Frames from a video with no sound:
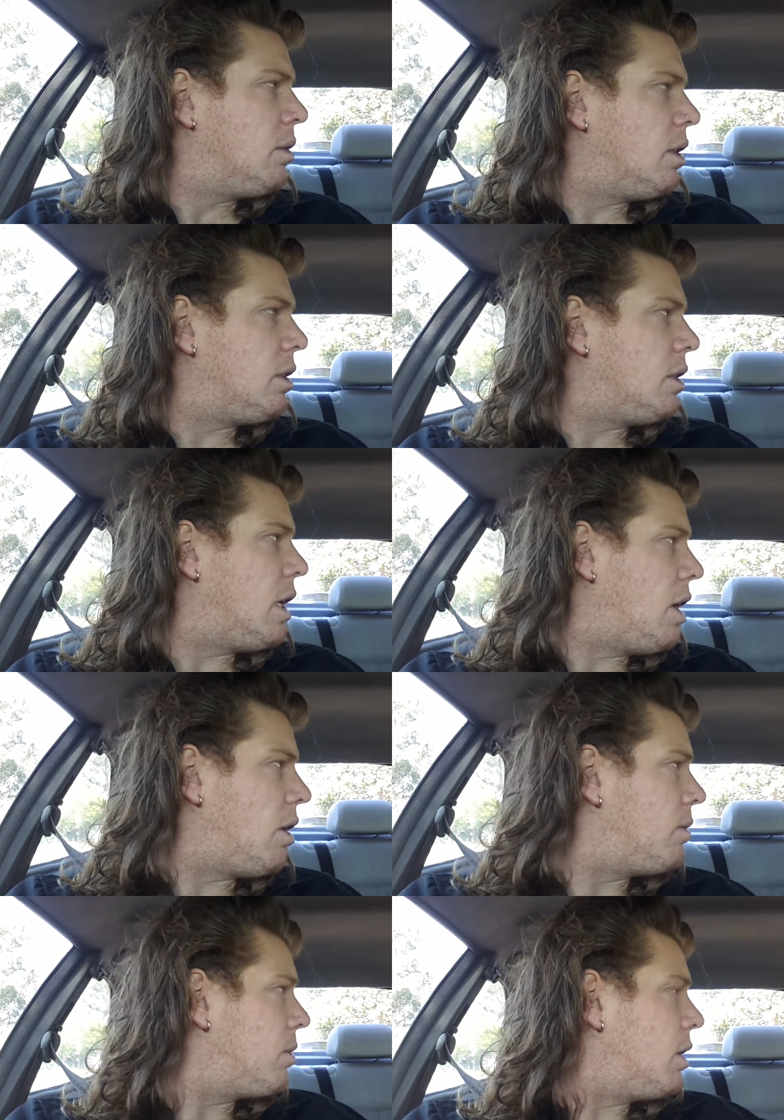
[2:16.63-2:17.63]
well
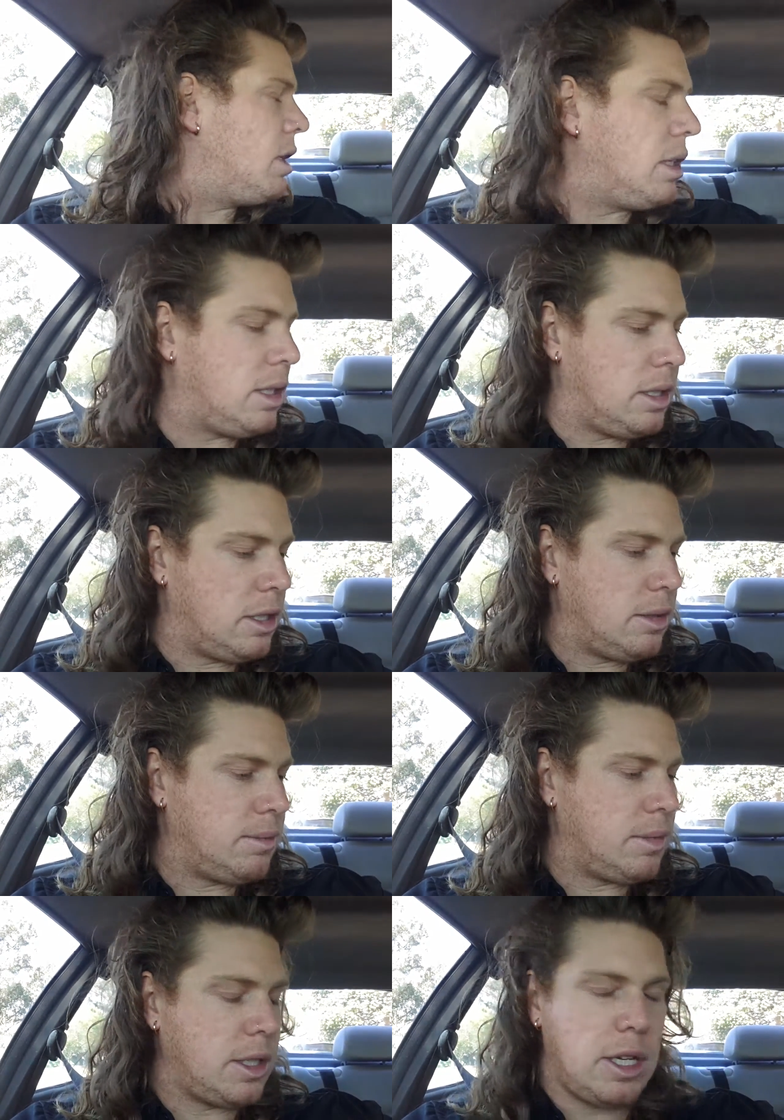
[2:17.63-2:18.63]
I'm gonna
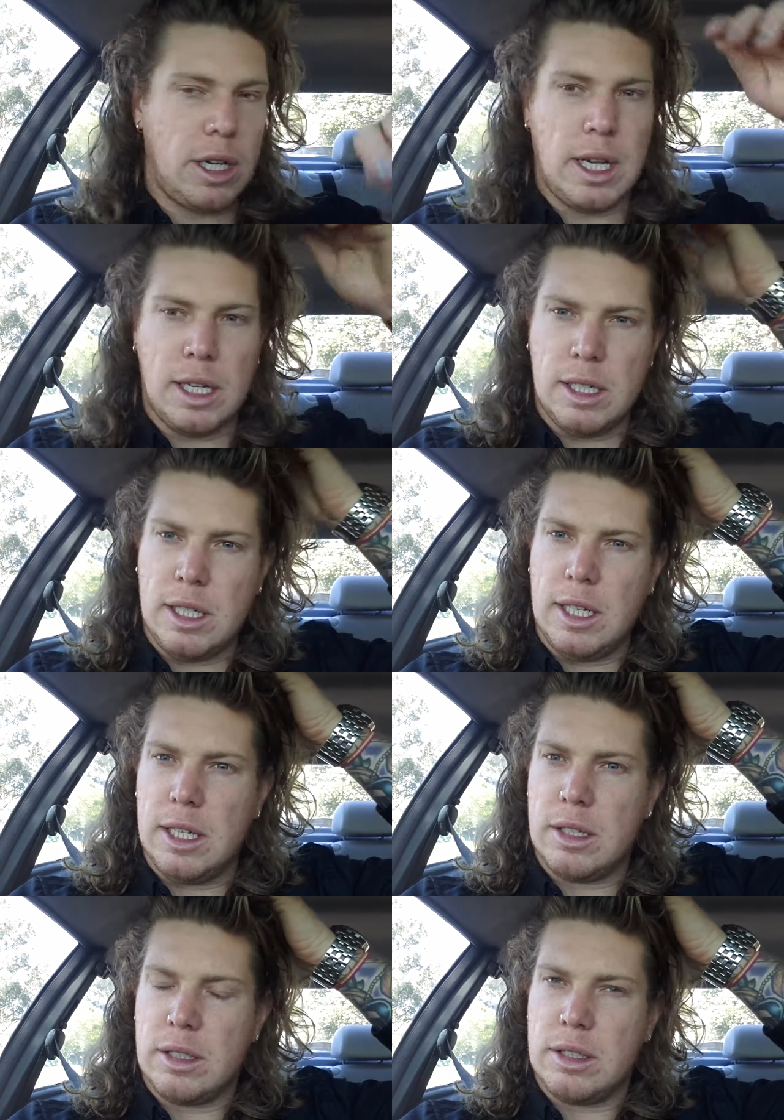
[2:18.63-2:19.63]
I'm gonna get in there.